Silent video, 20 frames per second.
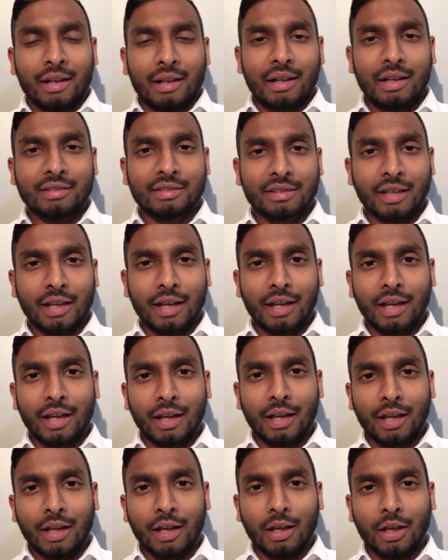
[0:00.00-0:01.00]
let's
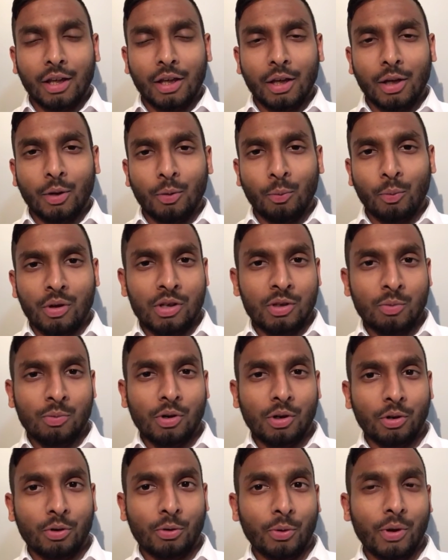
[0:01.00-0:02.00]
say when you
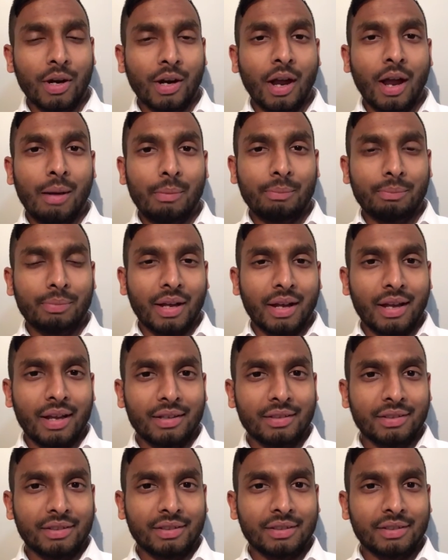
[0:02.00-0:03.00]
were growing up
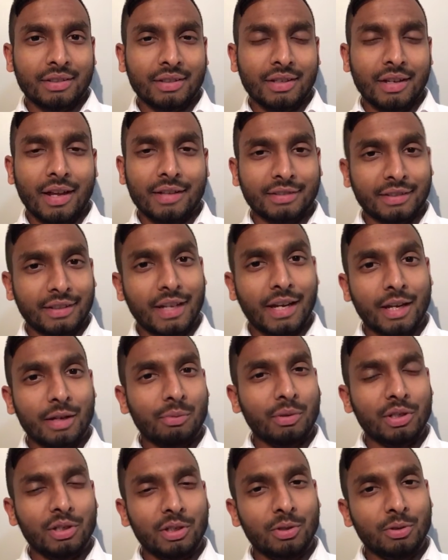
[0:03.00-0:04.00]
as a kid,
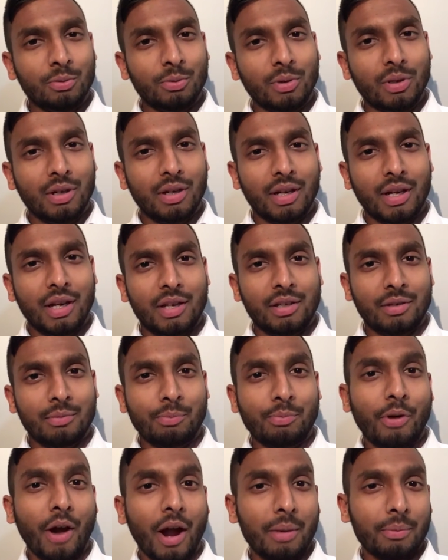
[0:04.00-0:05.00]
when you were in
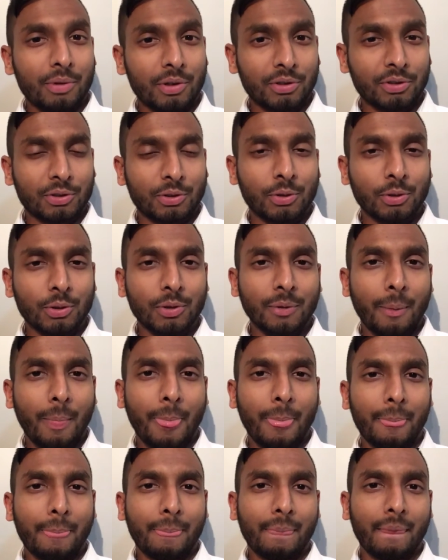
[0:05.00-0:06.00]
primary school,
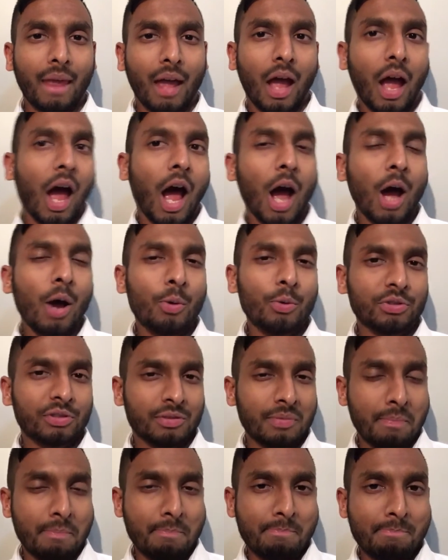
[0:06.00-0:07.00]
how
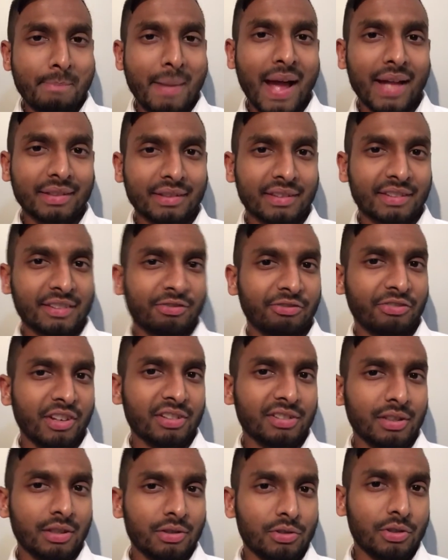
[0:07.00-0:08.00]
was maths
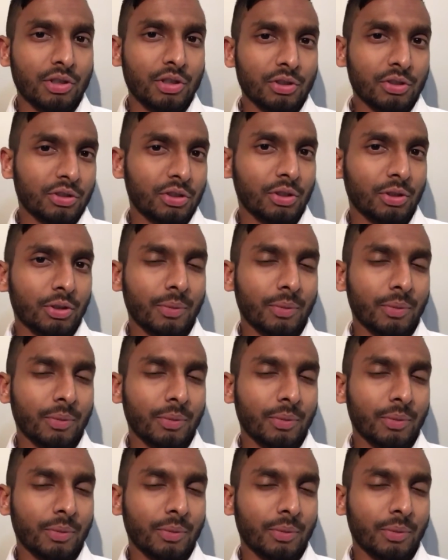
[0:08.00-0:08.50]
first introduced to